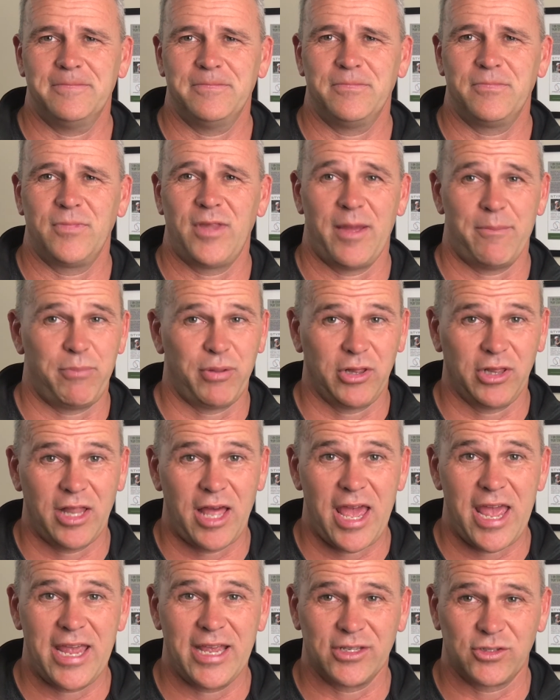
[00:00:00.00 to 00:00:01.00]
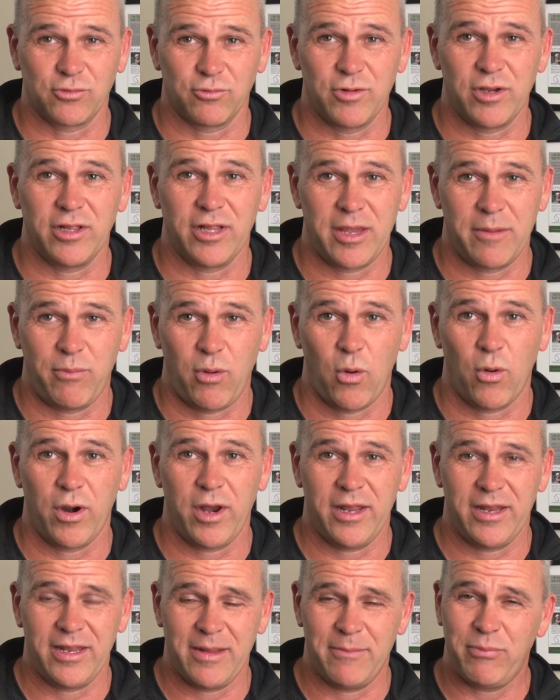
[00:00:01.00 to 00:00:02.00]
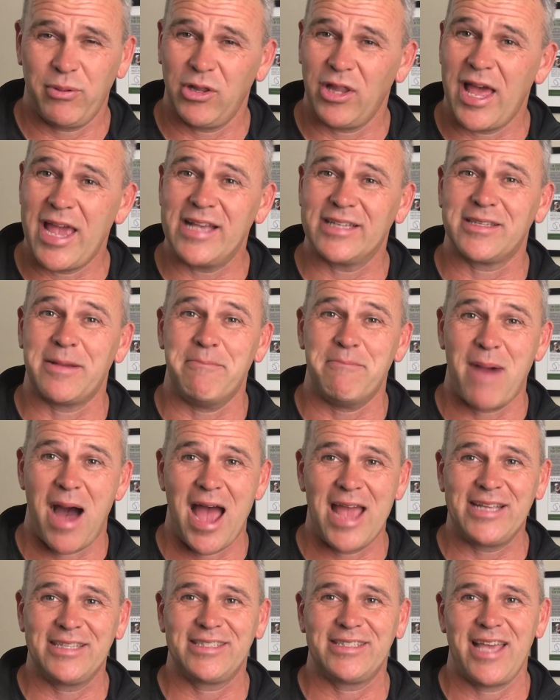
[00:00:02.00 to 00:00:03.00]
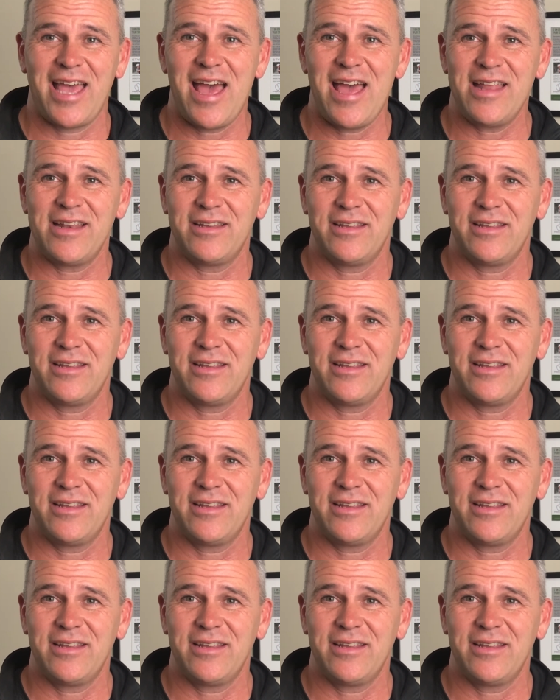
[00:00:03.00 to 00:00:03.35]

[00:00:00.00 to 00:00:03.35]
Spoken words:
that play is really important. And play is a mindset,